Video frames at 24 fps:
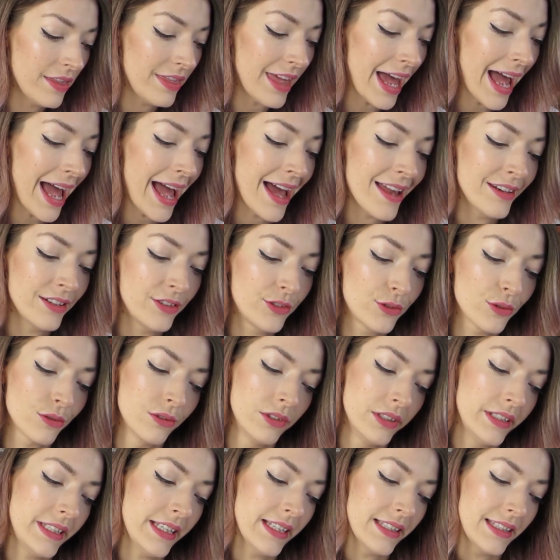The
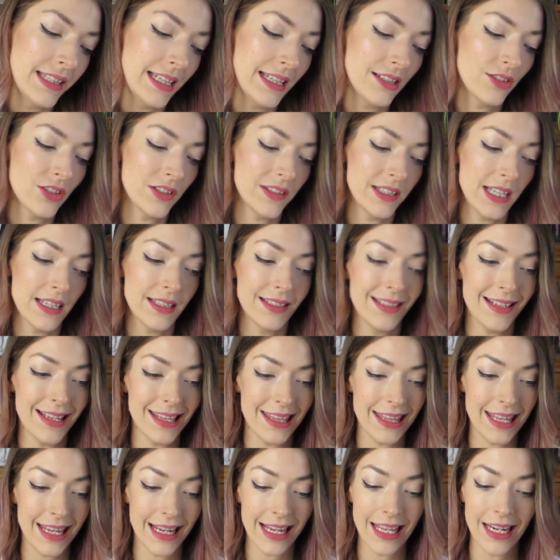hand-drawn Disney just isn't a
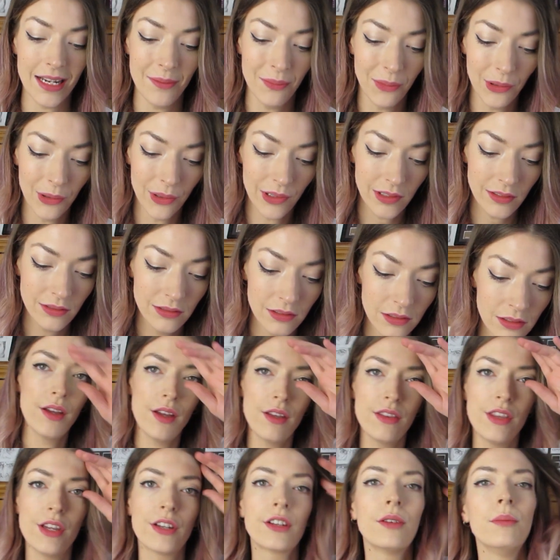thing anymore.
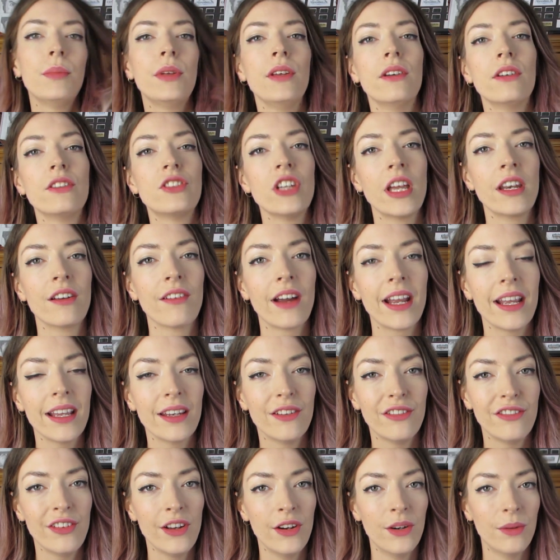The
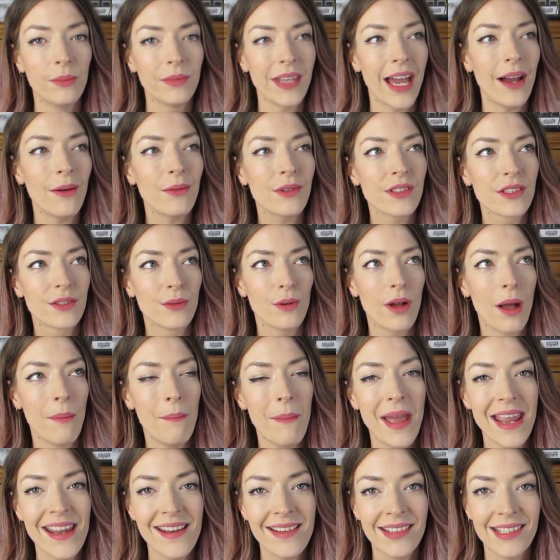computer-generated film, that was
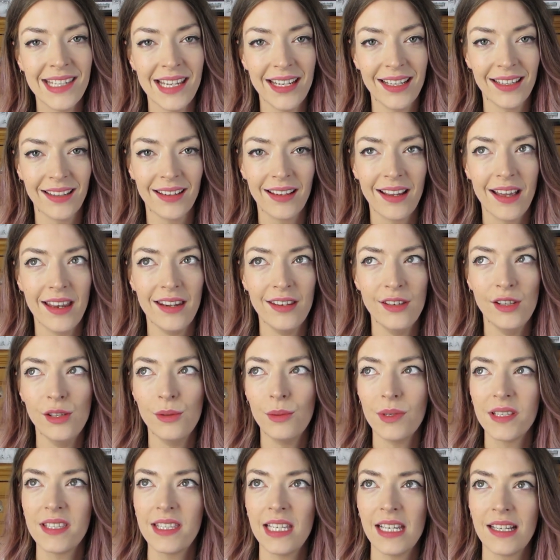amazing, and you
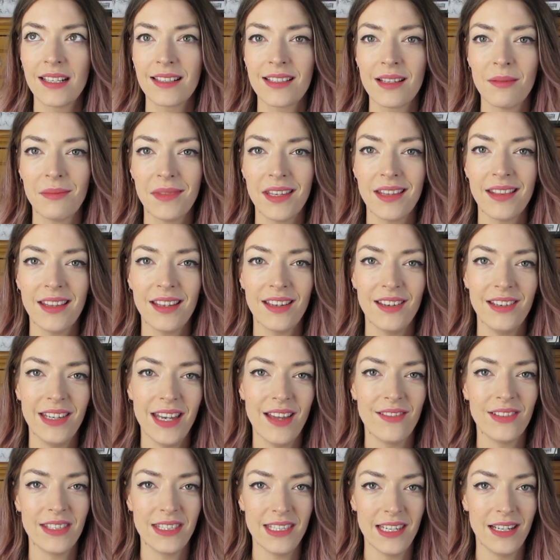were seeing something that you'd
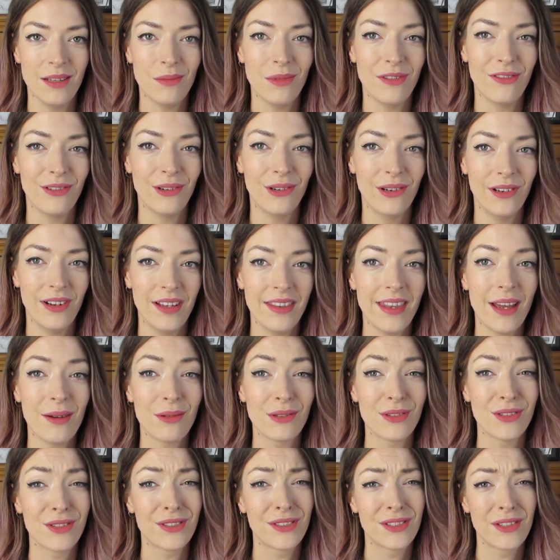never seen before, and that
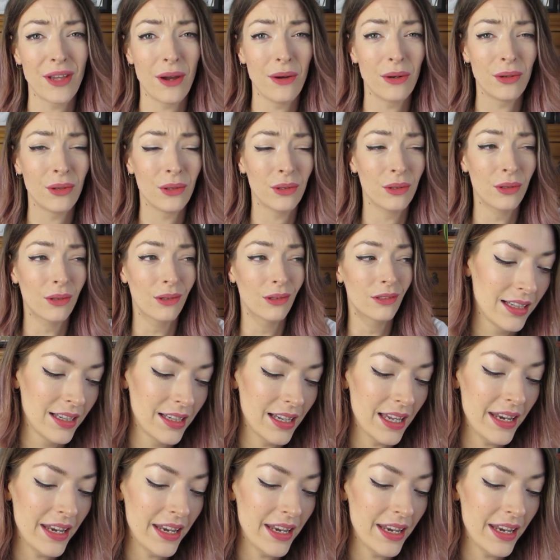was so cool.